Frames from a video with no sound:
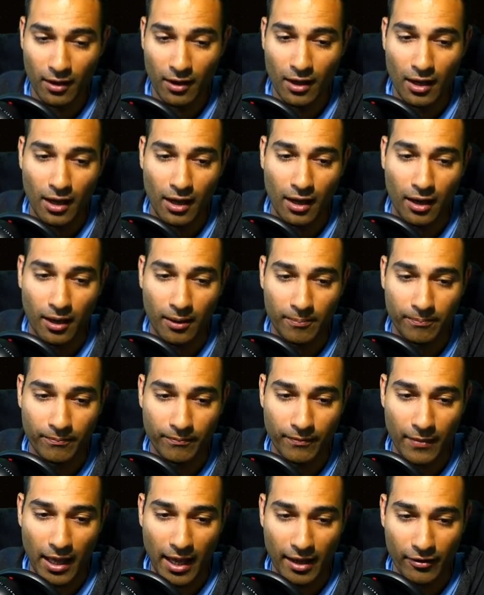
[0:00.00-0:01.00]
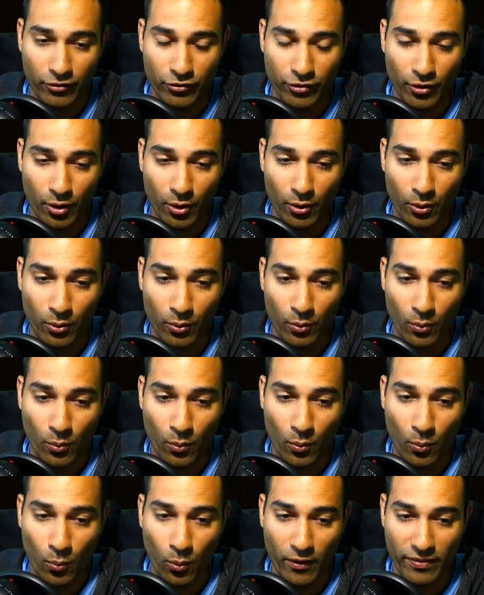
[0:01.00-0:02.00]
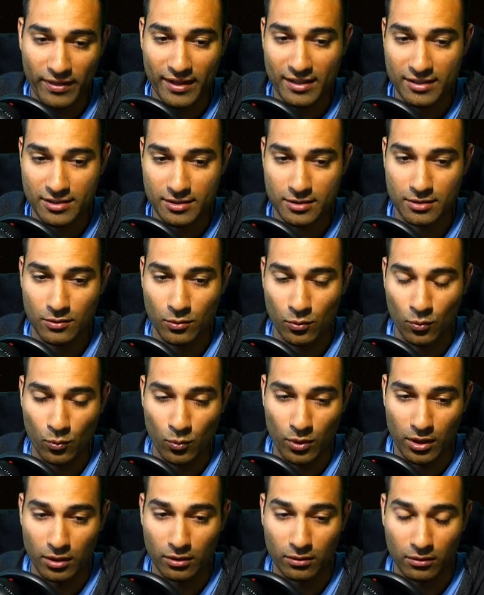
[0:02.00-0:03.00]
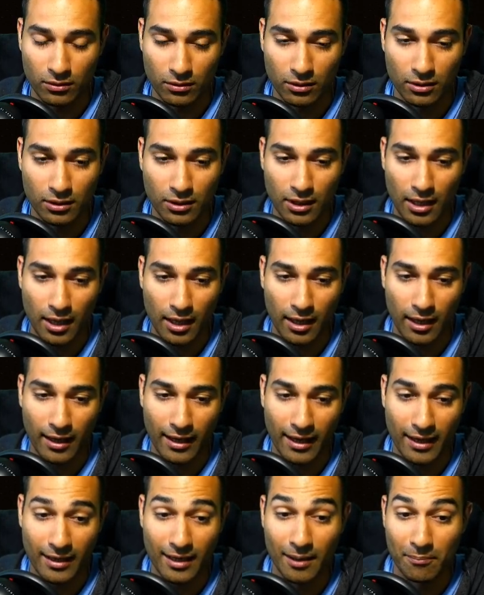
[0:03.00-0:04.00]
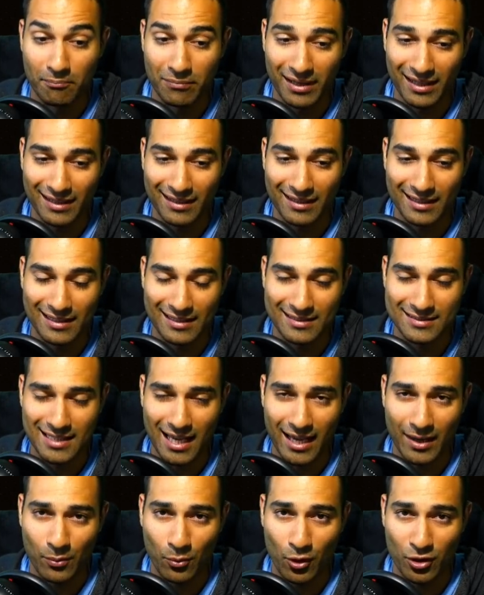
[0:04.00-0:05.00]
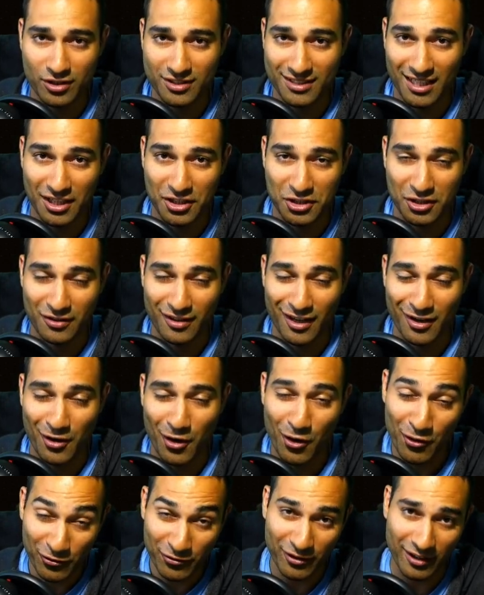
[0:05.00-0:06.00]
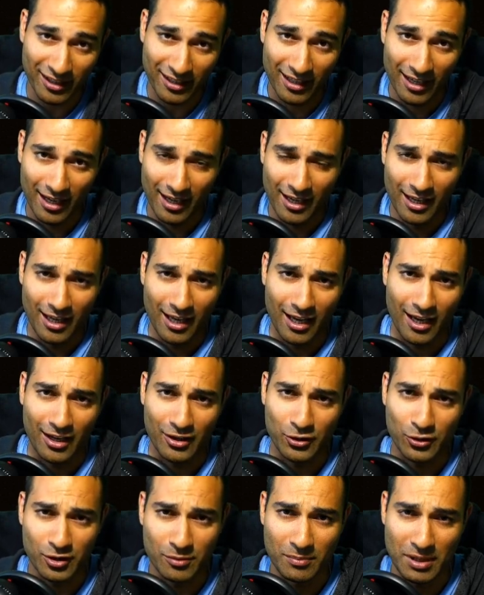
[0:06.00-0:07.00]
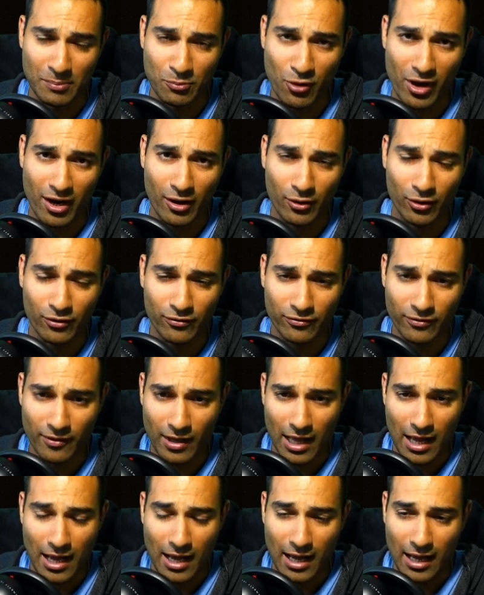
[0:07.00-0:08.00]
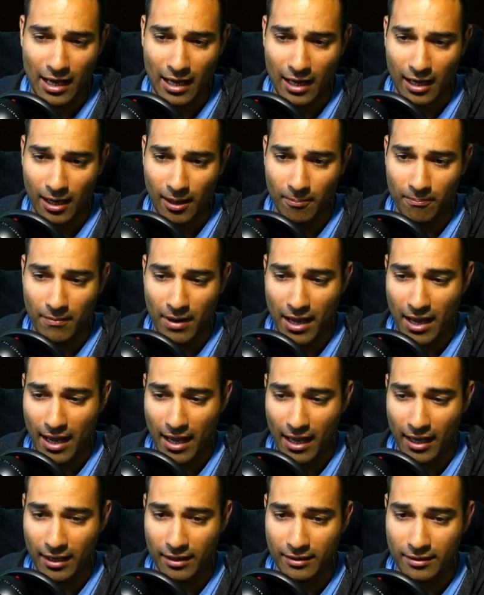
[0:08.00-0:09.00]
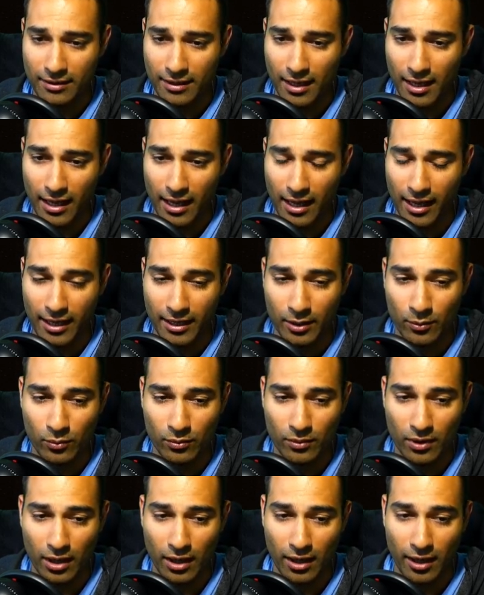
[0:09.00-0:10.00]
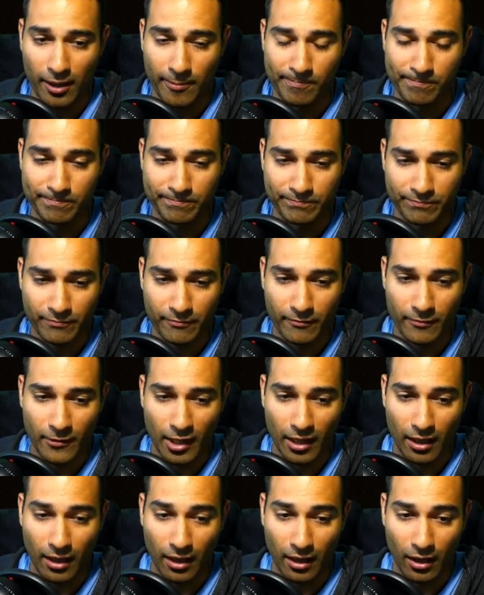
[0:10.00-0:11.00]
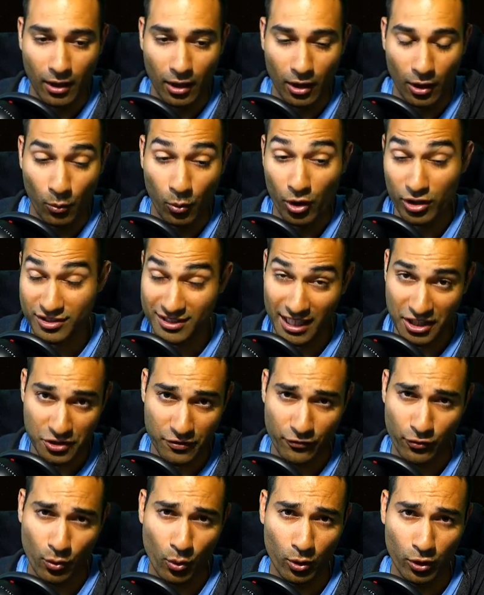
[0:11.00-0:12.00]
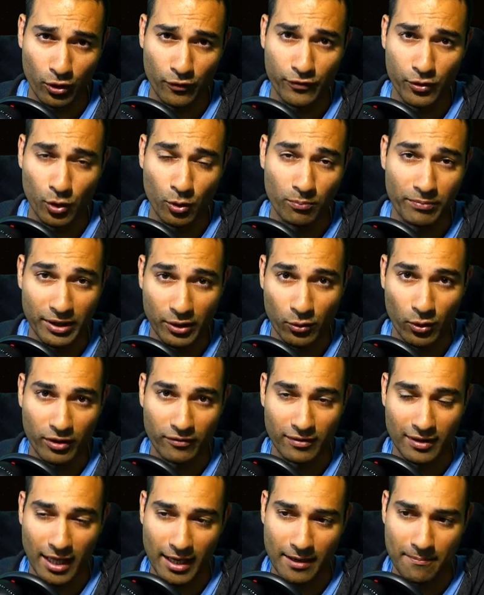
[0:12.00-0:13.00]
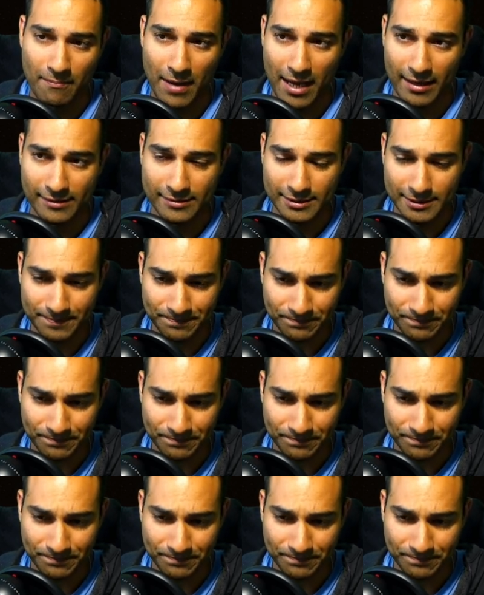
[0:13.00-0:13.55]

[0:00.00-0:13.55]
Um, and so, what this will uh, end up being is a workstation that hopefully uh, you can be proud of um, and a, um, a, a workstation for all of your Bitcoin related matters.